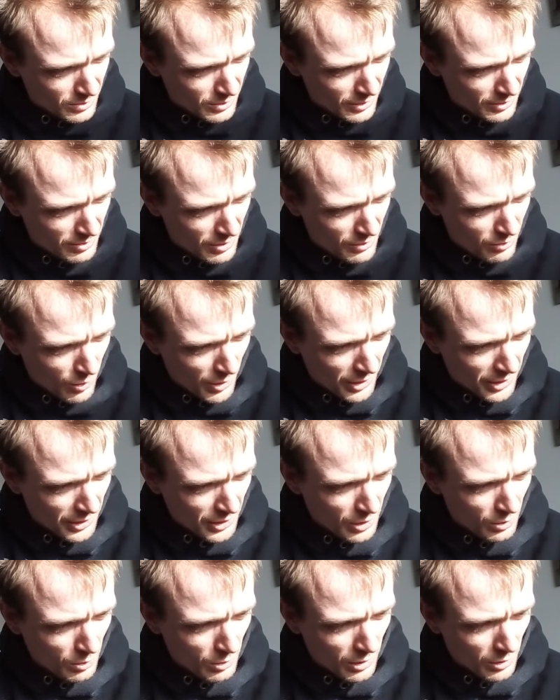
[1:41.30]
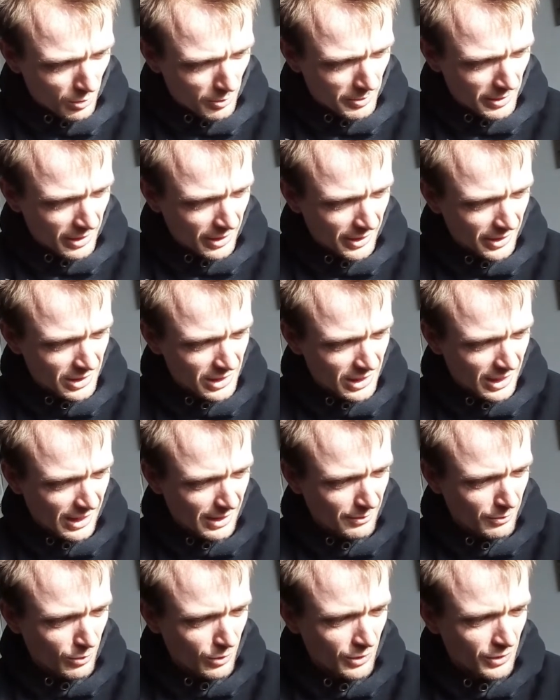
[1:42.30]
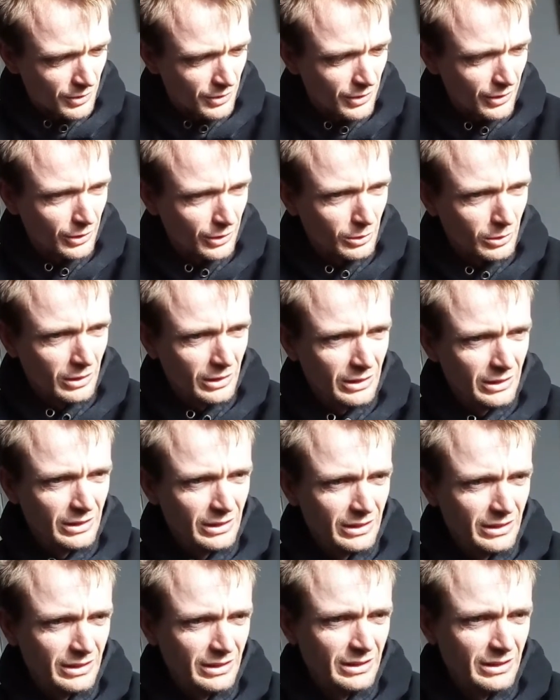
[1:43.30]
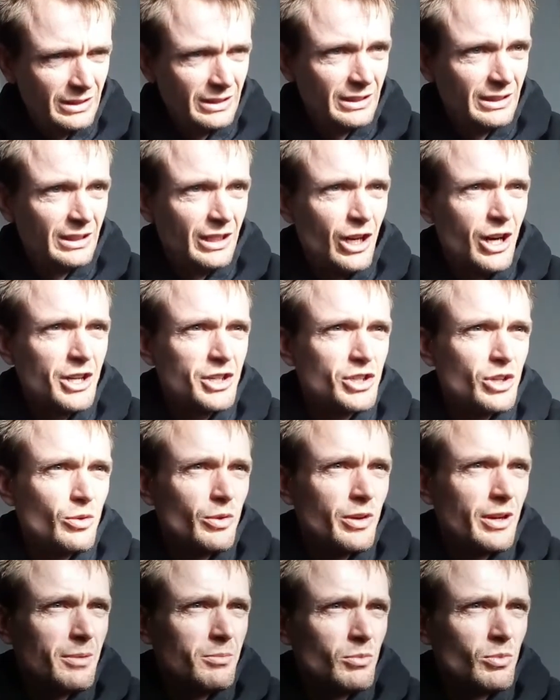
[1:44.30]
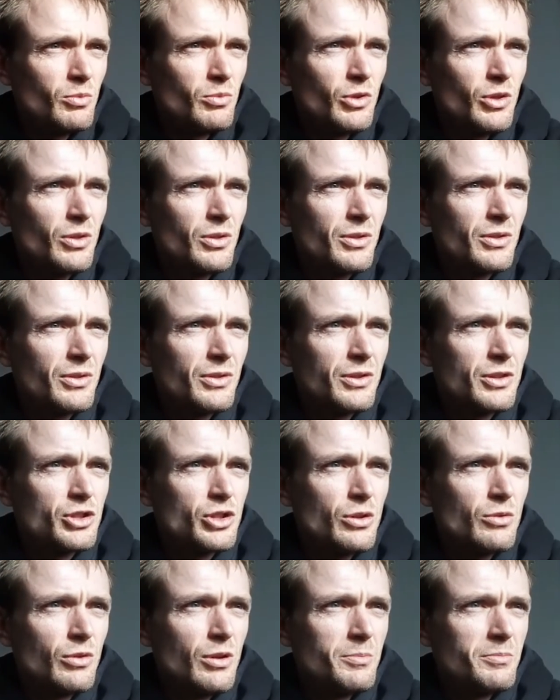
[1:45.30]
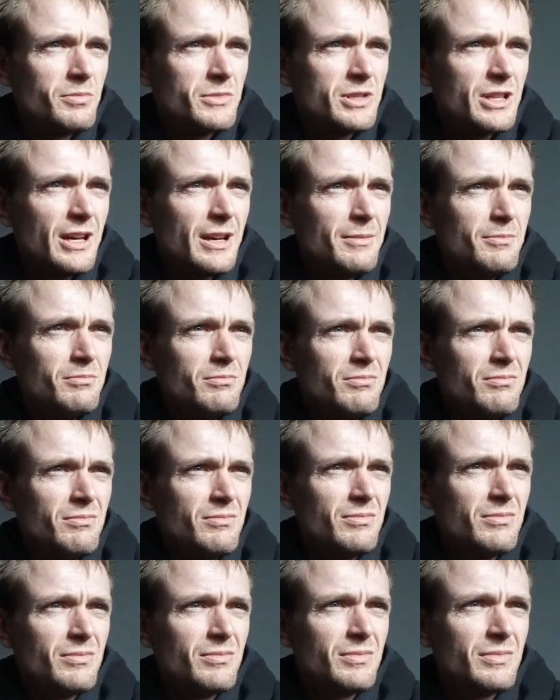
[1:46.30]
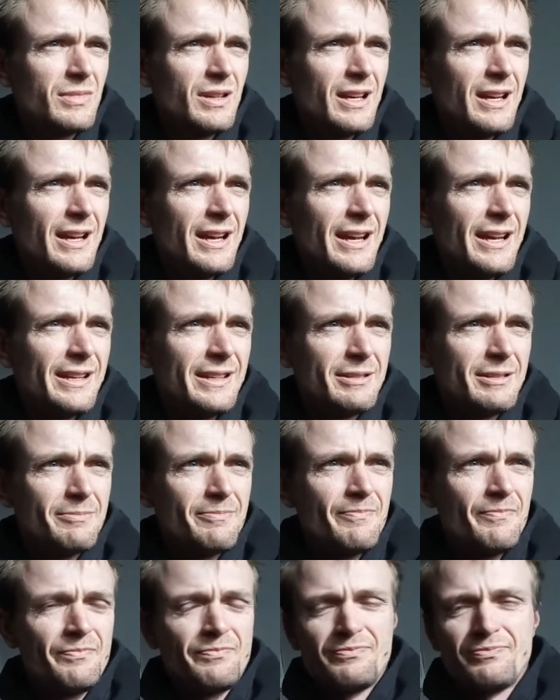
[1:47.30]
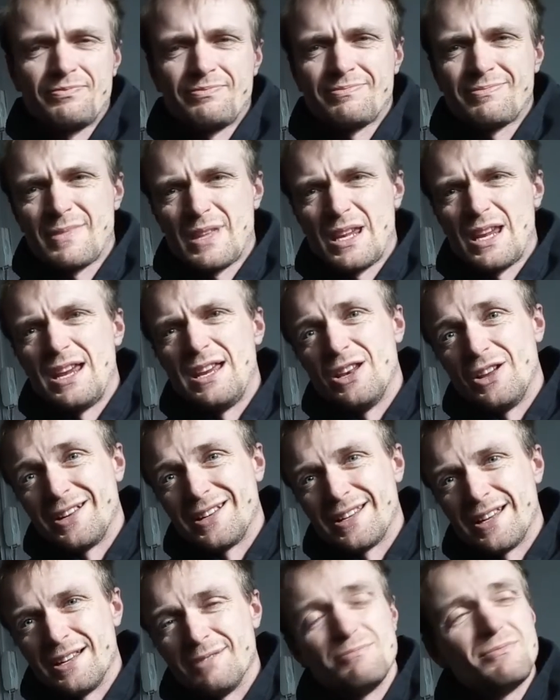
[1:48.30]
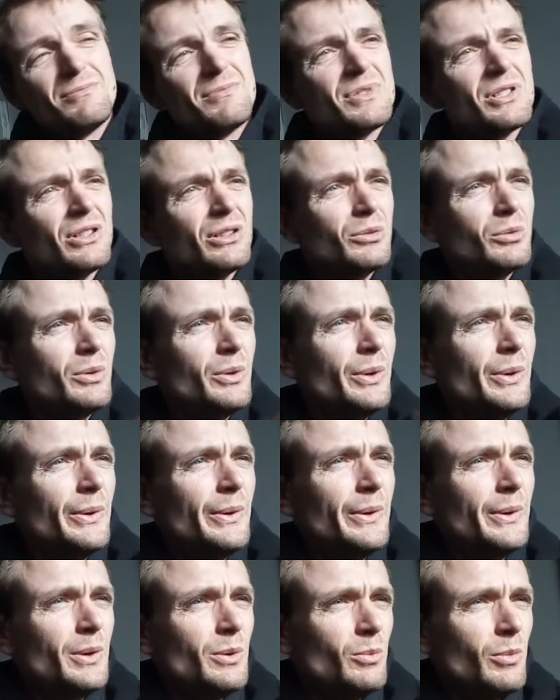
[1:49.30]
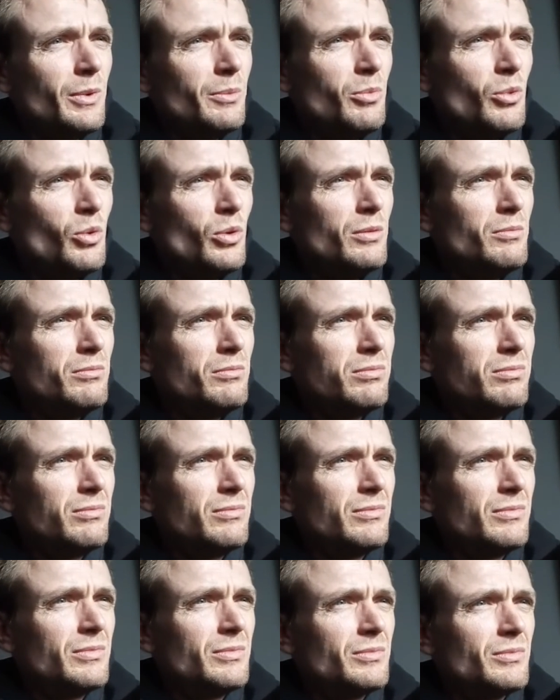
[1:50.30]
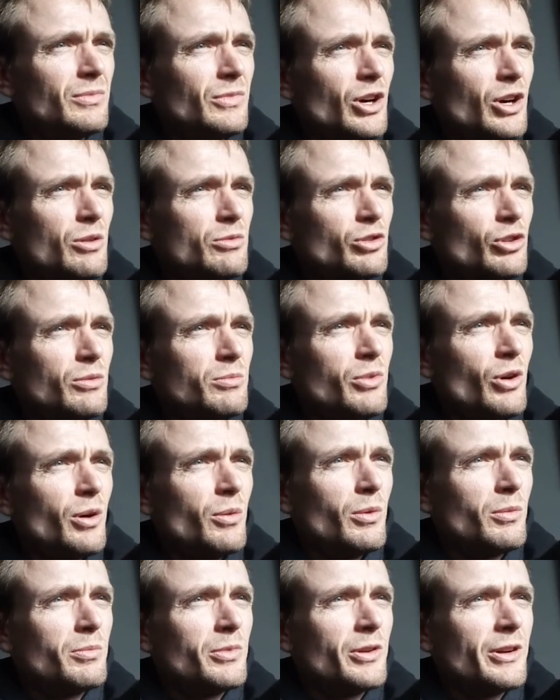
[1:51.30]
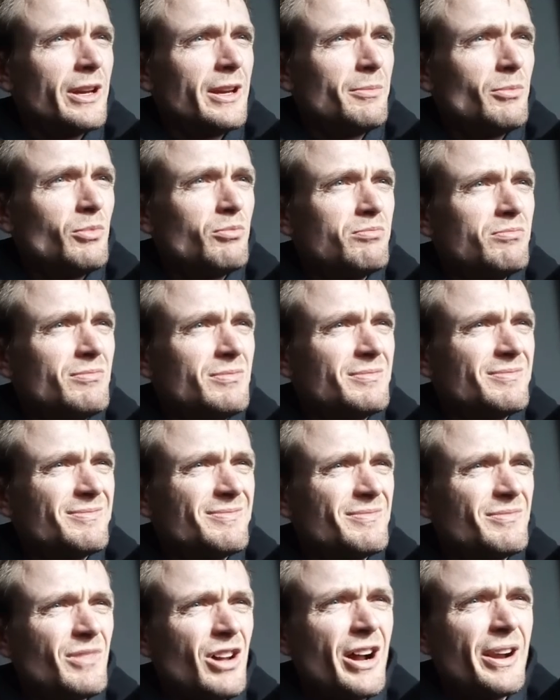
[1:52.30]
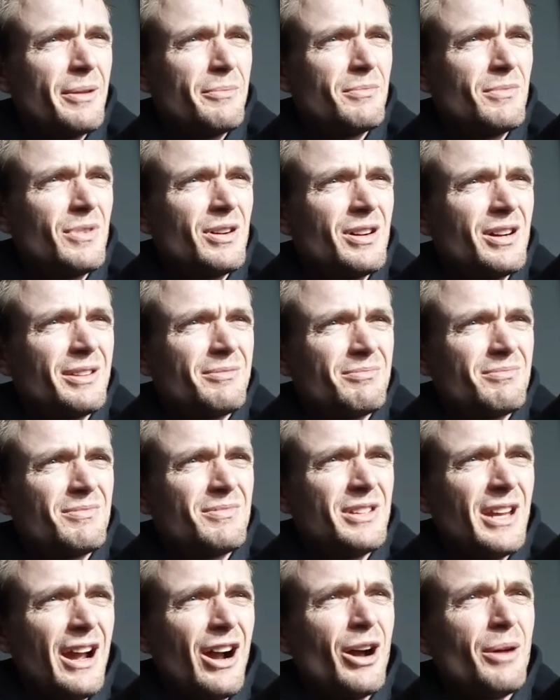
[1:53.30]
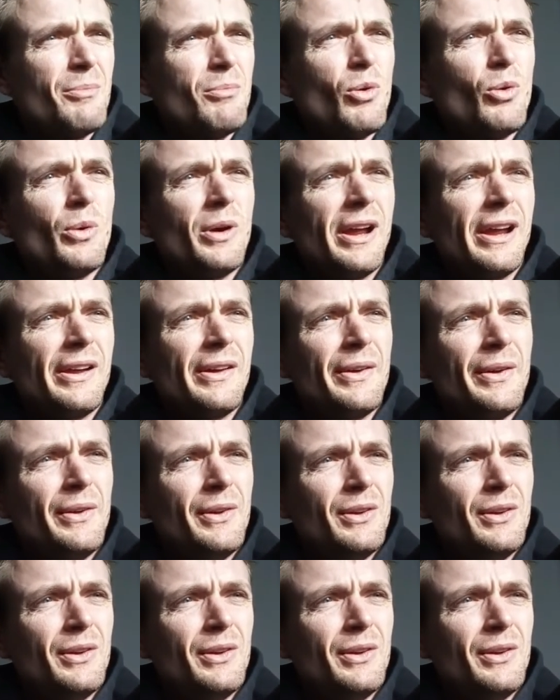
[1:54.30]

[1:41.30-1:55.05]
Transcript: we both wanted to know what it would be like to have one. So I showed him, showed them to him, and he liked it, so we bought them. I was going to buy one, but I bought it.